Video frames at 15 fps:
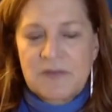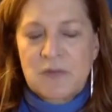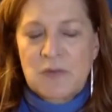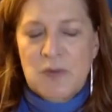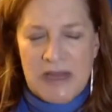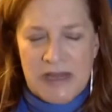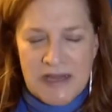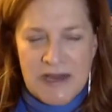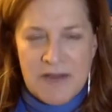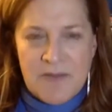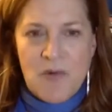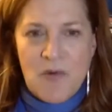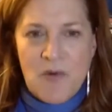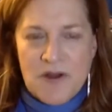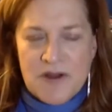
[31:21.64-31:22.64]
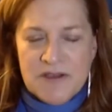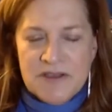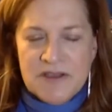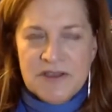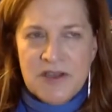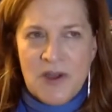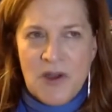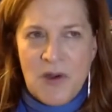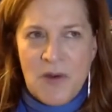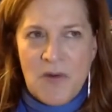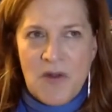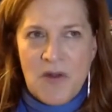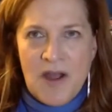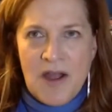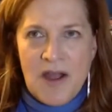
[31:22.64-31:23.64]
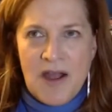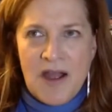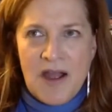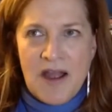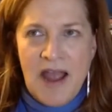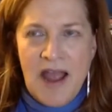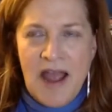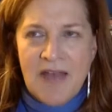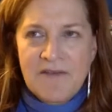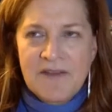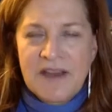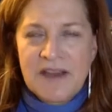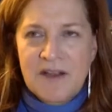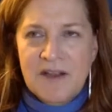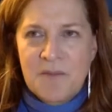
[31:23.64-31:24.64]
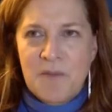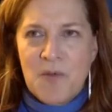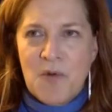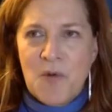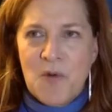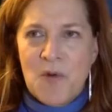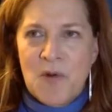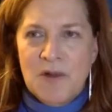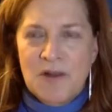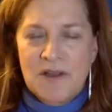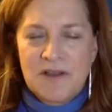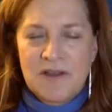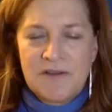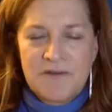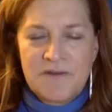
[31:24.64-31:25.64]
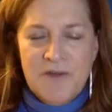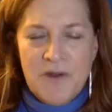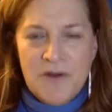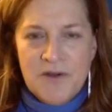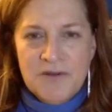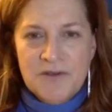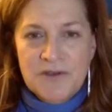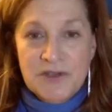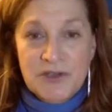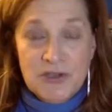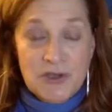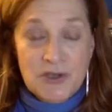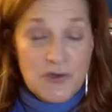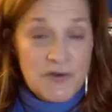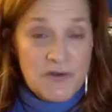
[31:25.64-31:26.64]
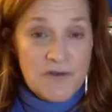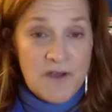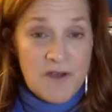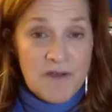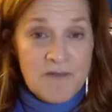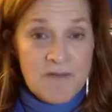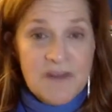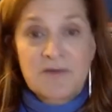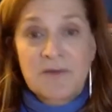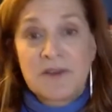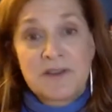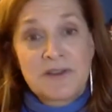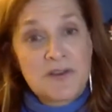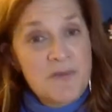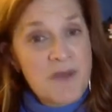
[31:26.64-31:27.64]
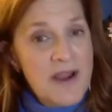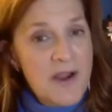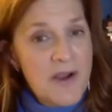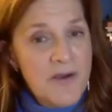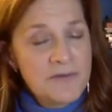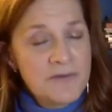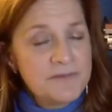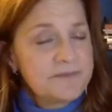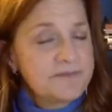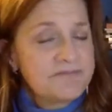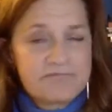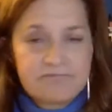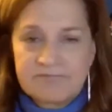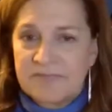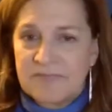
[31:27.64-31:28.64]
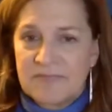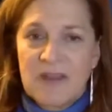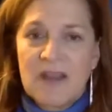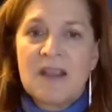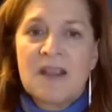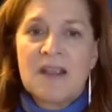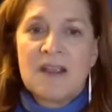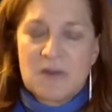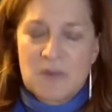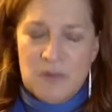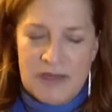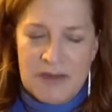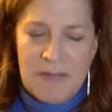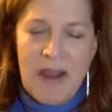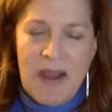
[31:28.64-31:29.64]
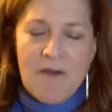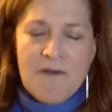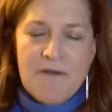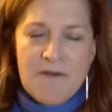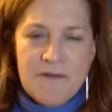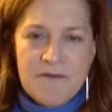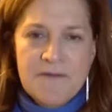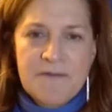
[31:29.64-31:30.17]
Really important. So having a pool of photos to choose from, as well as do my own, really powerful.